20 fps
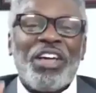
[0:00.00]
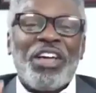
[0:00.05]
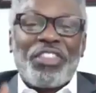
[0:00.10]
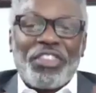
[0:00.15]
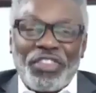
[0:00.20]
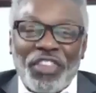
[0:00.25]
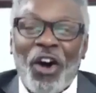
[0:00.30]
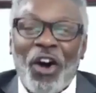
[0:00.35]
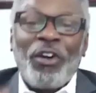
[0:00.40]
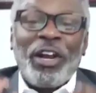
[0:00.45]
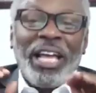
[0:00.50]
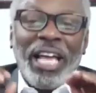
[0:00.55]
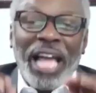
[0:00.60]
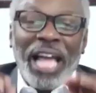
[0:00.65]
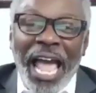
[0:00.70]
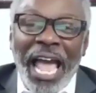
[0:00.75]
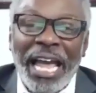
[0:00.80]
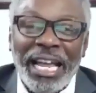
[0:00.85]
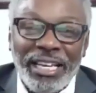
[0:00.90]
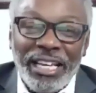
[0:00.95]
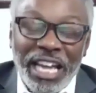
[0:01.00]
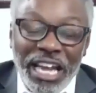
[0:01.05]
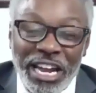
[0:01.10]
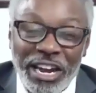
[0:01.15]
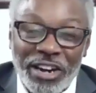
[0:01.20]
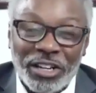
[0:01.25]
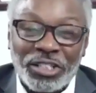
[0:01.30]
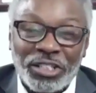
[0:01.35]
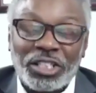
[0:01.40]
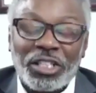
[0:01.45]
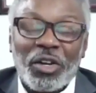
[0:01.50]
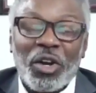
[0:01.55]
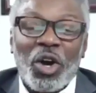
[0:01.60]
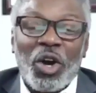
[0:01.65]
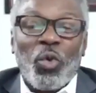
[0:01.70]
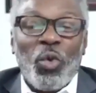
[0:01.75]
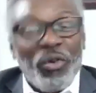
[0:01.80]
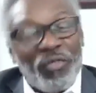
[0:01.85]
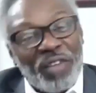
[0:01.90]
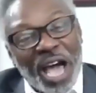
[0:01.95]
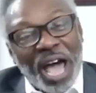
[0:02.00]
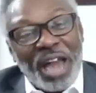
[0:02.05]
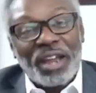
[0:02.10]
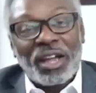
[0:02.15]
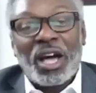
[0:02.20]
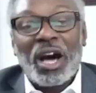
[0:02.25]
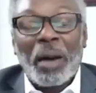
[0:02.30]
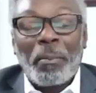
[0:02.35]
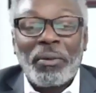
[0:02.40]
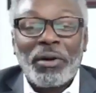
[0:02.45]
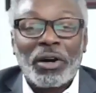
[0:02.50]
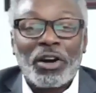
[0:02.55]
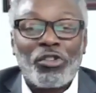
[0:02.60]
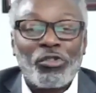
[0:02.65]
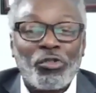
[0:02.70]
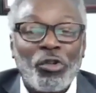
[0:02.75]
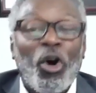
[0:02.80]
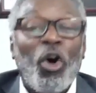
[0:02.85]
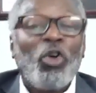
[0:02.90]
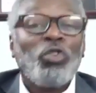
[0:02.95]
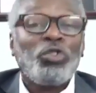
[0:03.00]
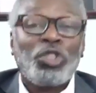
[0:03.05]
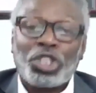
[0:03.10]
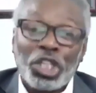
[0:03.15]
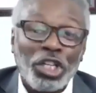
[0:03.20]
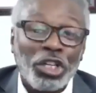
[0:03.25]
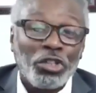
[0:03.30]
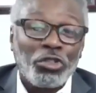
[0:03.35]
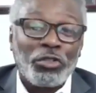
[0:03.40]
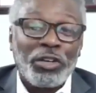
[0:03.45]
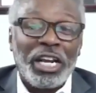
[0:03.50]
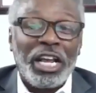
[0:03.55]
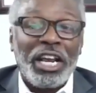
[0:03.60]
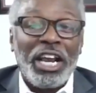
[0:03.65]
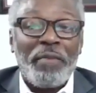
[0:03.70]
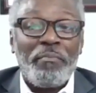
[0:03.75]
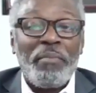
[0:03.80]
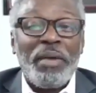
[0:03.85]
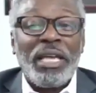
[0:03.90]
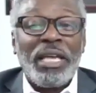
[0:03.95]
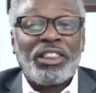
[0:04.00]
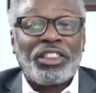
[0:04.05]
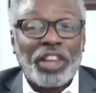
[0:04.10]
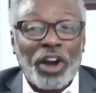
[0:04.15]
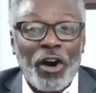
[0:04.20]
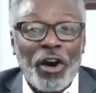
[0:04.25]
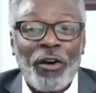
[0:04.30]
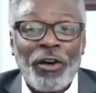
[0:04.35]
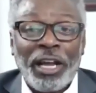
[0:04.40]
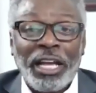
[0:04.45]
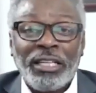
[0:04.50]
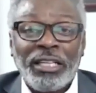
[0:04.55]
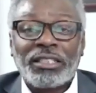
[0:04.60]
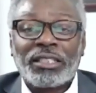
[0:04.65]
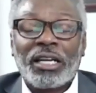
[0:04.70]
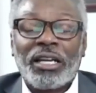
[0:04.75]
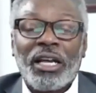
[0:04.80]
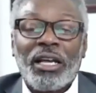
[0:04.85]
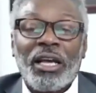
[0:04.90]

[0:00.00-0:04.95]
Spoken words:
38 years. We've got a couple of grown children in their mid-30s.